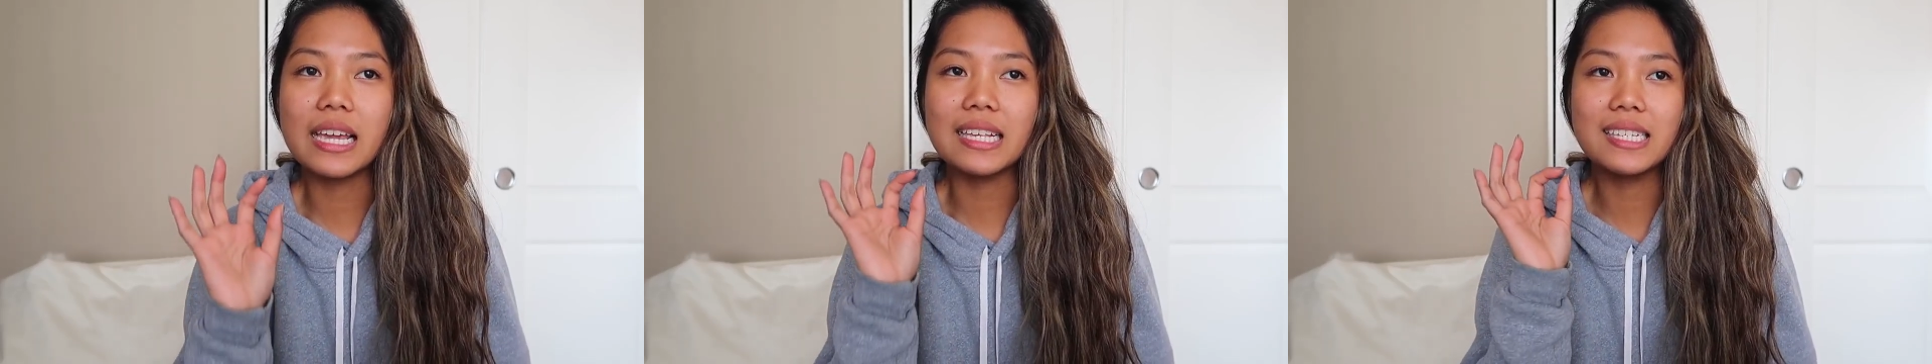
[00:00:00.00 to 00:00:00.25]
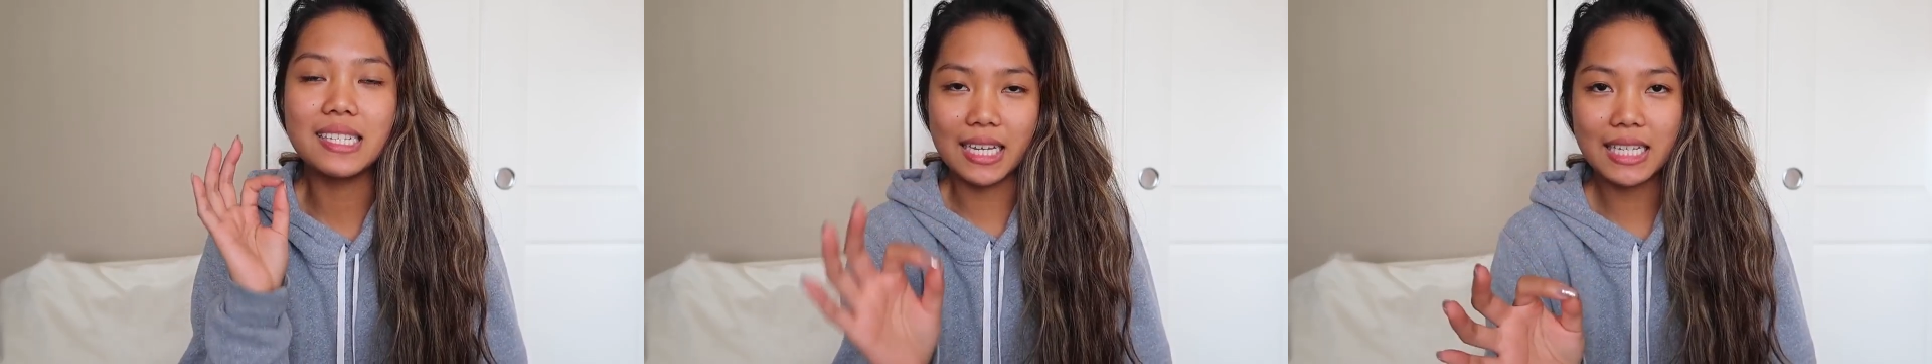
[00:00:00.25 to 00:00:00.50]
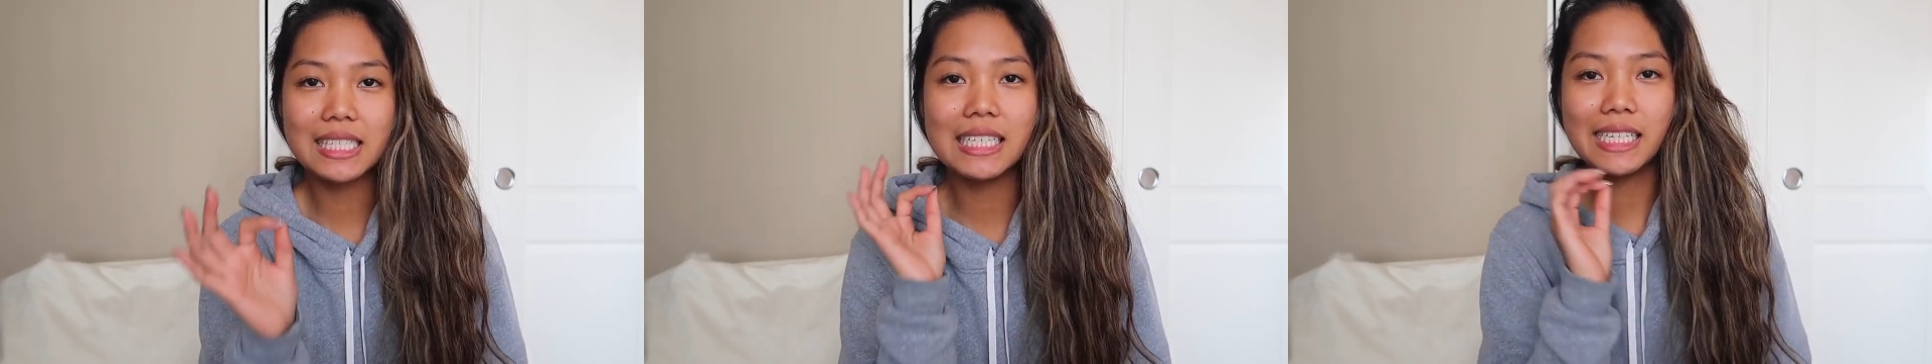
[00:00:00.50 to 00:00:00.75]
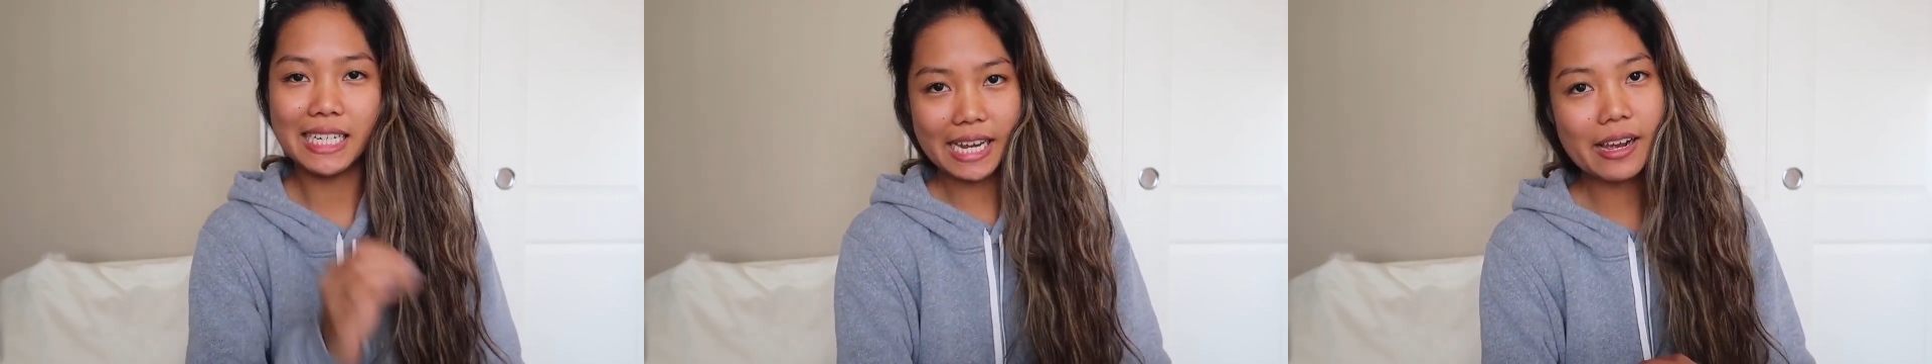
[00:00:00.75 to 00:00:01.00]
a
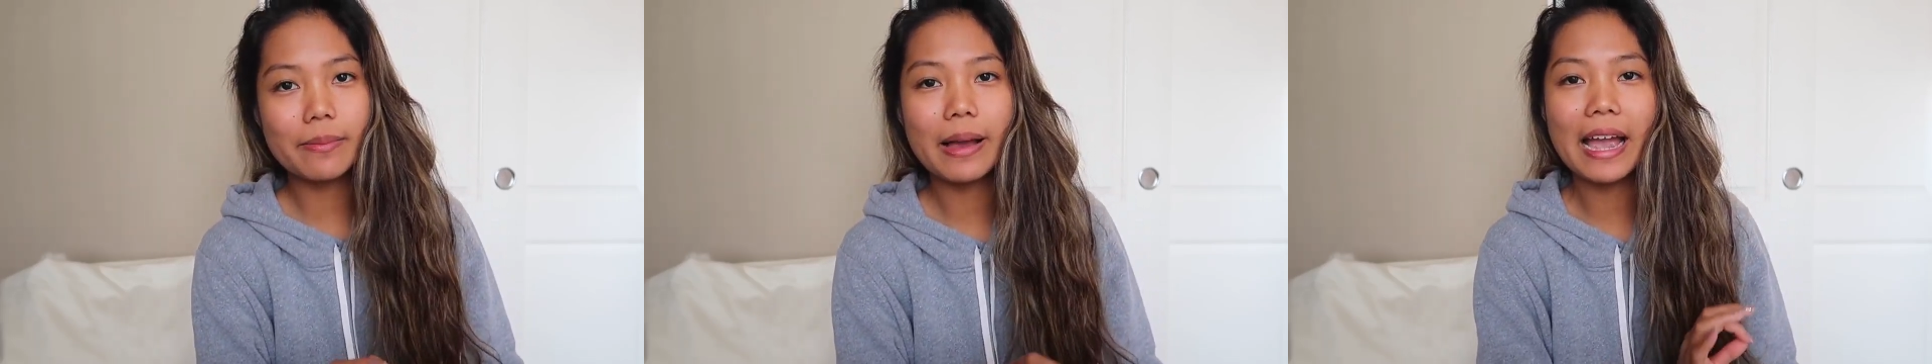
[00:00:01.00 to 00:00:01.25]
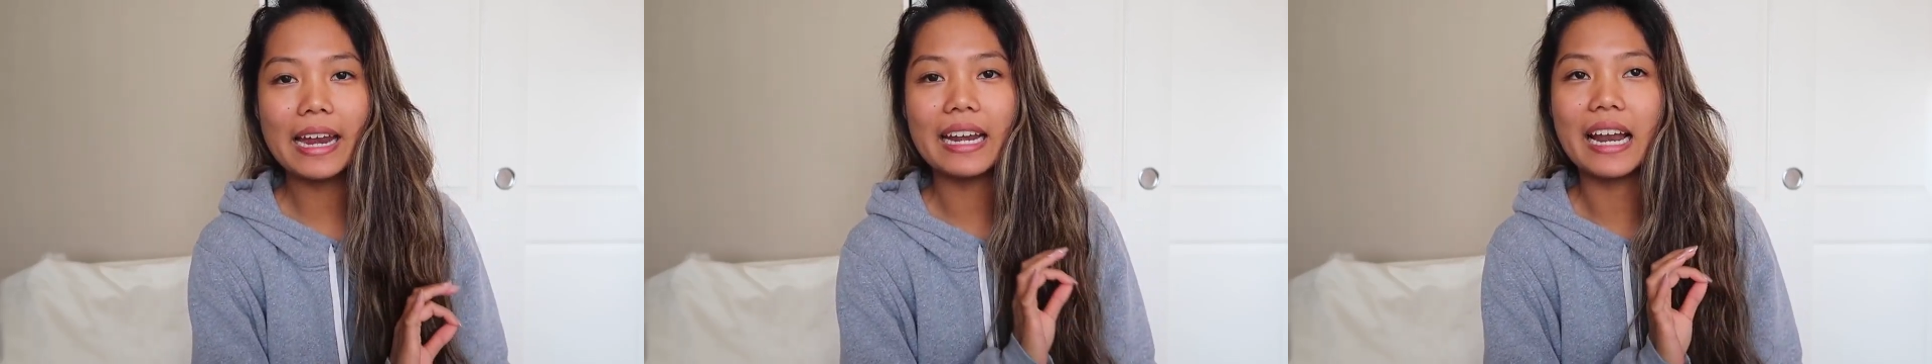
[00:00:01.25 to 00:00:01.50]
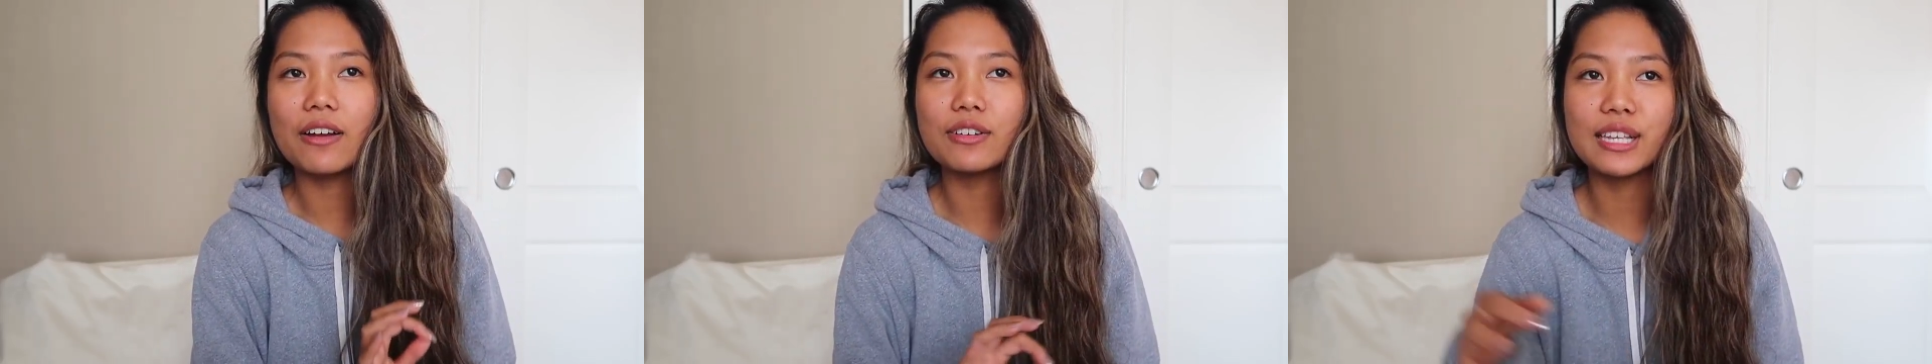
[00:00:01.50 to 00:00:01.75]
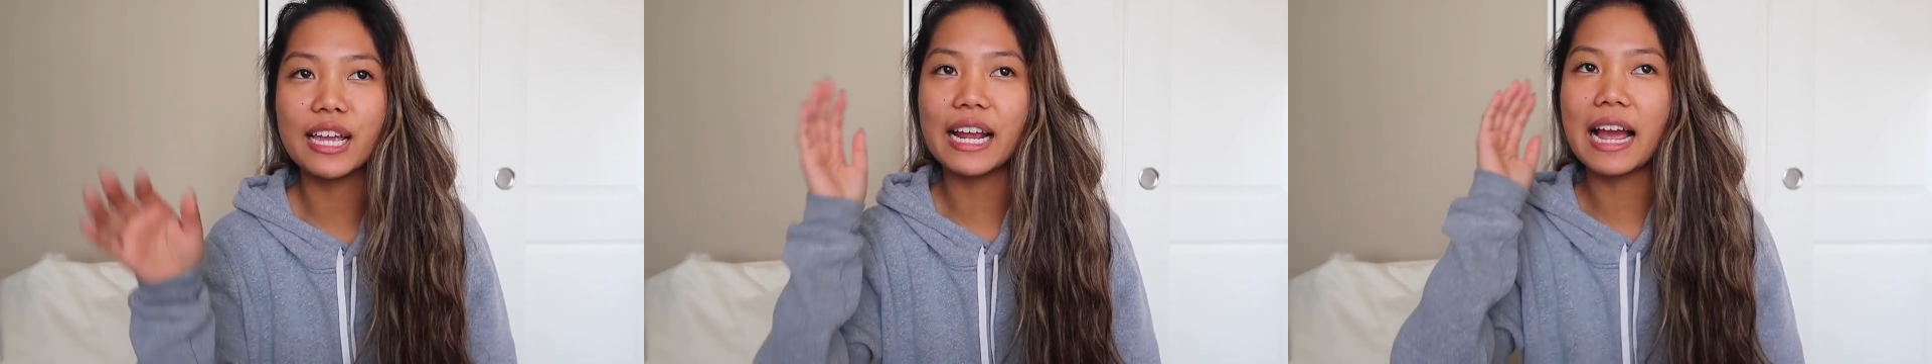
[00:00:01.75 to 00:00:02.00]
16 gigabyte and I
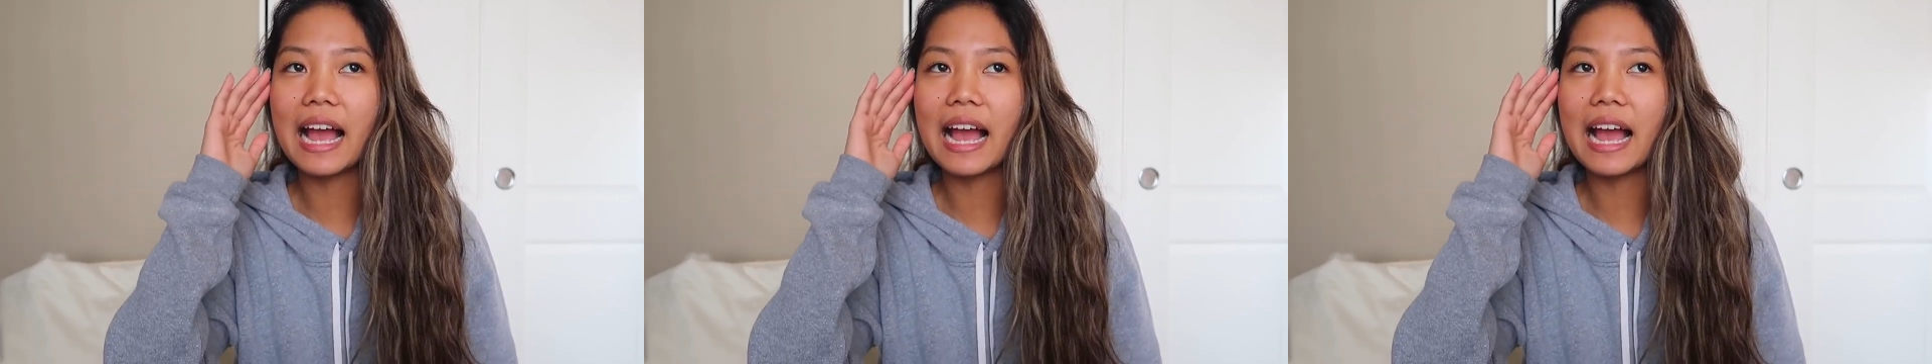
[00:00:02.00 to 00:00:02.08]
was like,